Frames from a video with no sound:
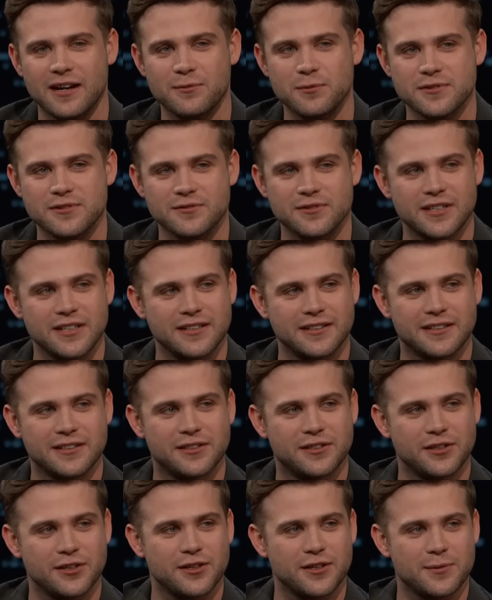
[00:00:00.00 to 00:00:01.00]
I wasn't really
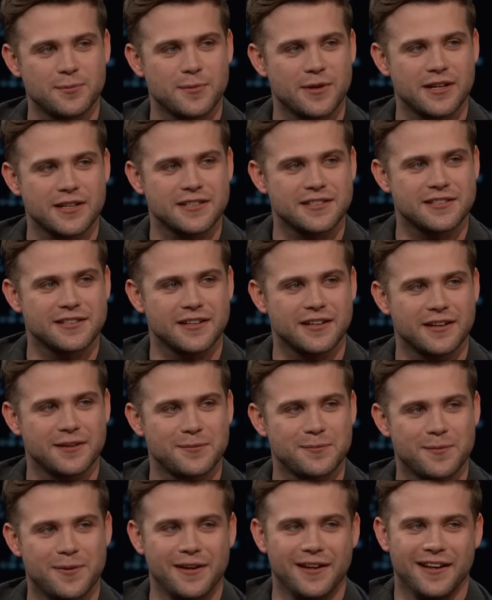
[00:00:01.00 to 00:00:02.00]
good at much, and I
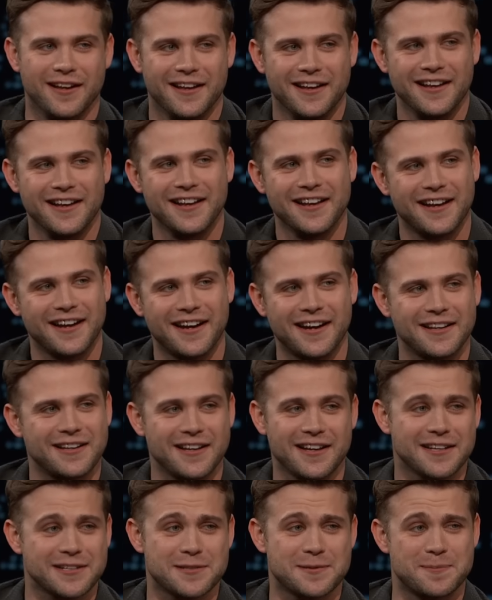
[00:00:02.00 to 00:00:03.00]
I
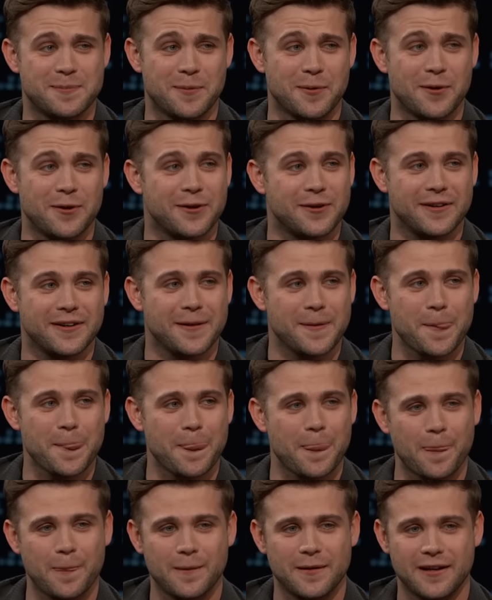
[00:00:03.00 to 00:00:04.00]
liked sport.
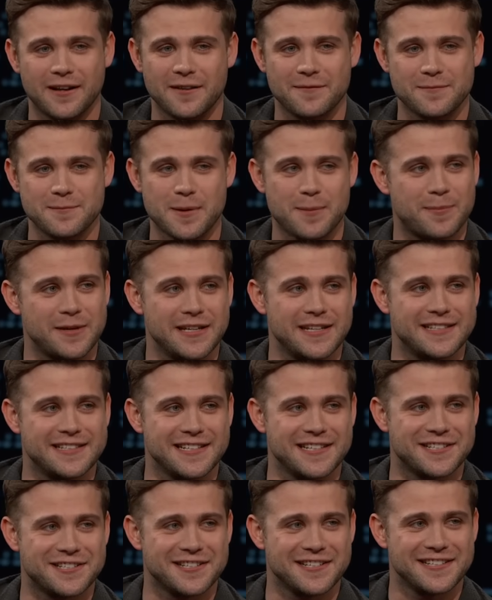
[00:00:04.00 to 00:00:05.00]
I loved my PE
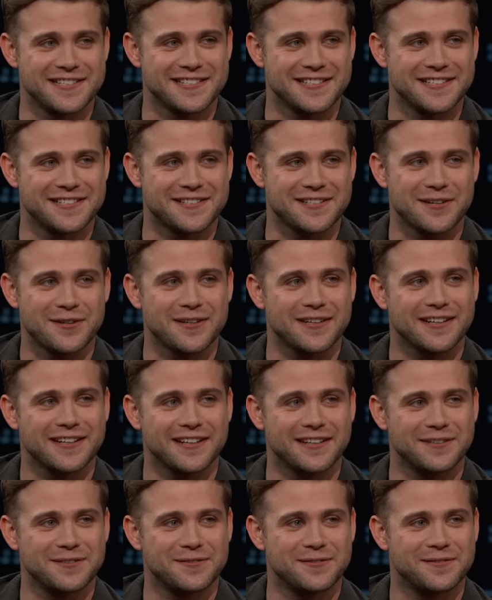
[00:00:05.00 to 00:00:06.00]
teachers, and so I
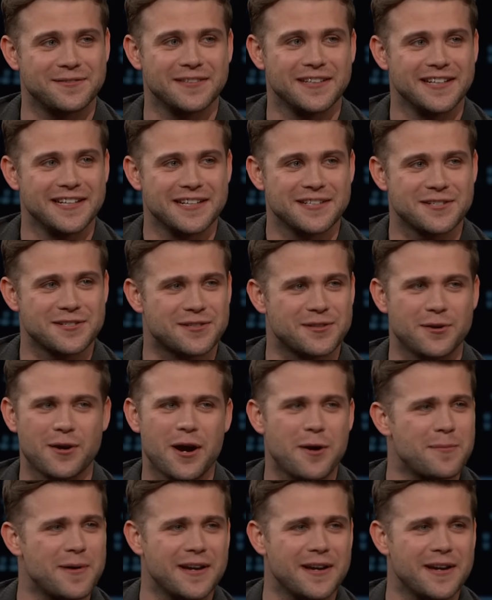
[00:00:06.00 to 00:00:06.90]
kind of who was your